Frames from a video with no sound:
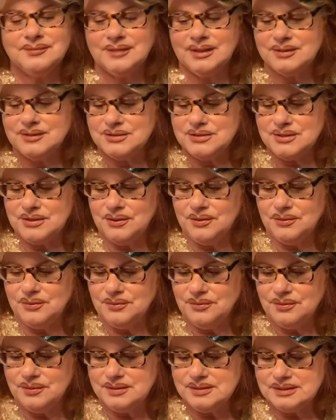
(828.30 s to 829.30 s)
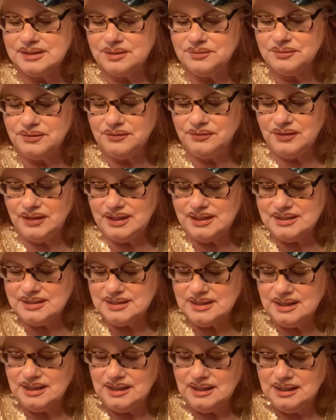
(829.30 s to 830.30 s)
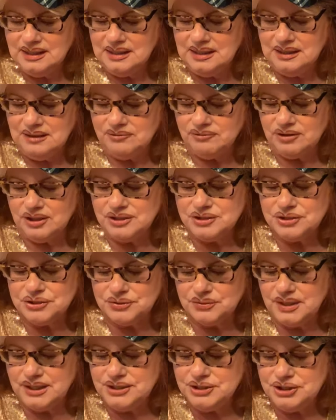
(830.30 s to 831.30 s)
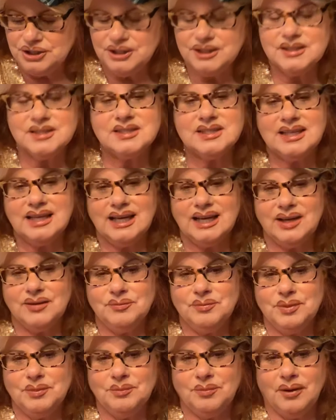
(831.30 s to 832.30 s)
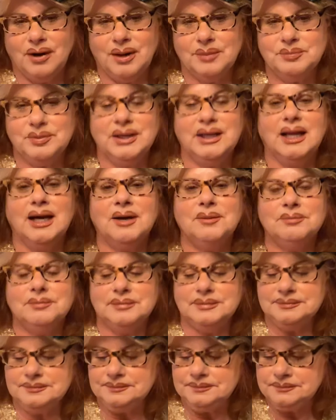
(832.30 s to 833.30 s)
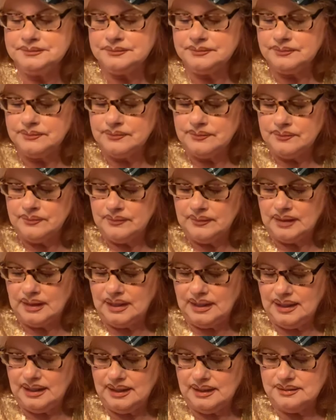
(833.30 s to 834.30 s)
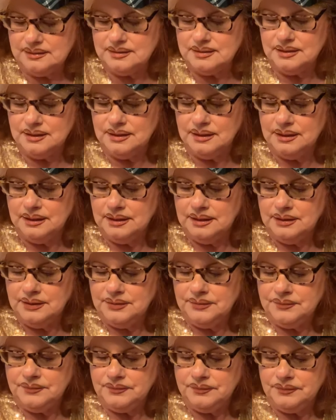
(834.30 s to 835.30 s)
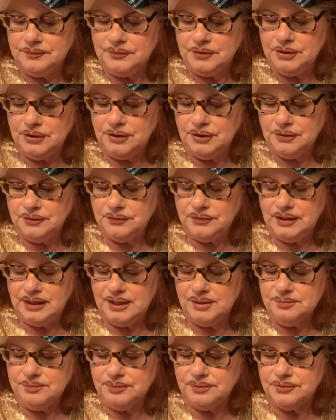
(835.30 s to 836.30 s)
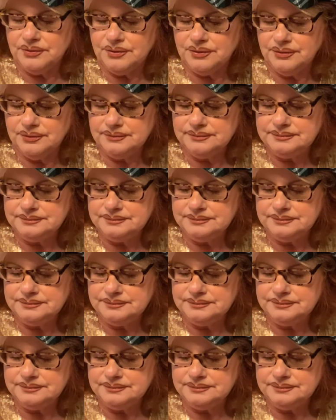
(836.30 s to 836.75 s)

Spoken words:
So, some of these frustrations that have been popping up, and, you know, the Emperor